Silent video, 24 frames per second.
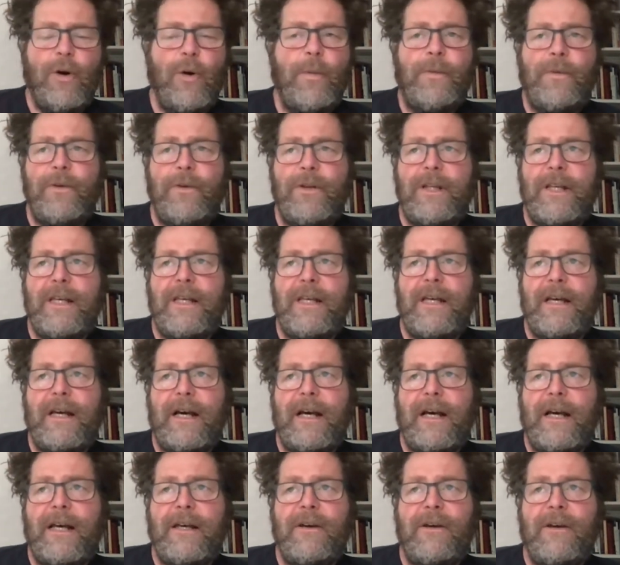And
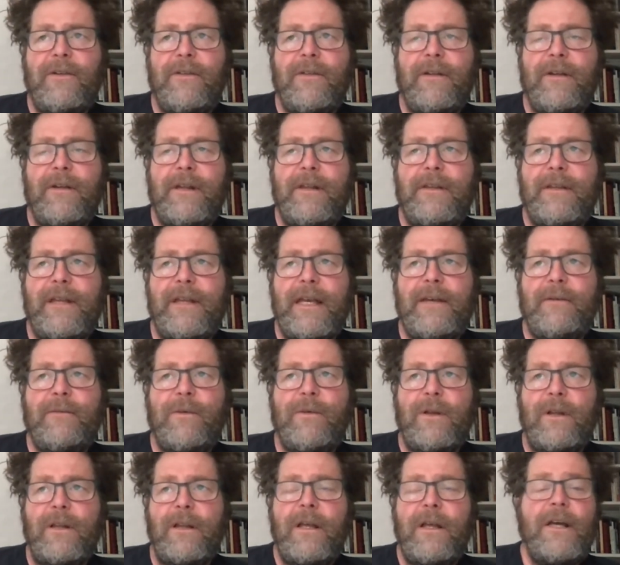hopefully, I uh,
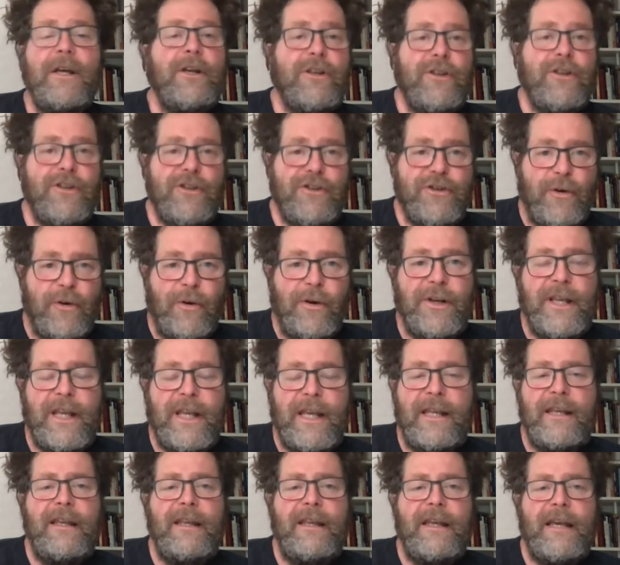they will join
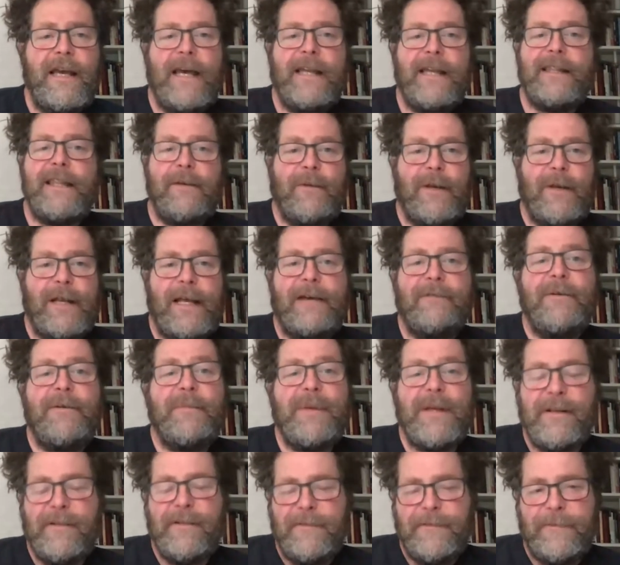in and they will have a
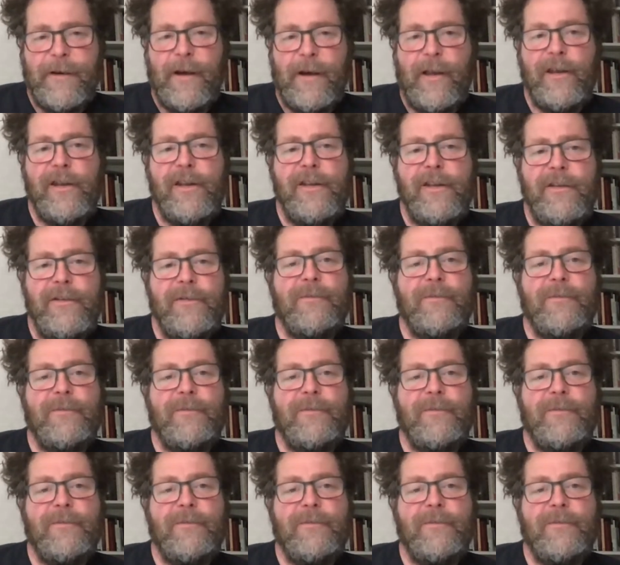bit of fun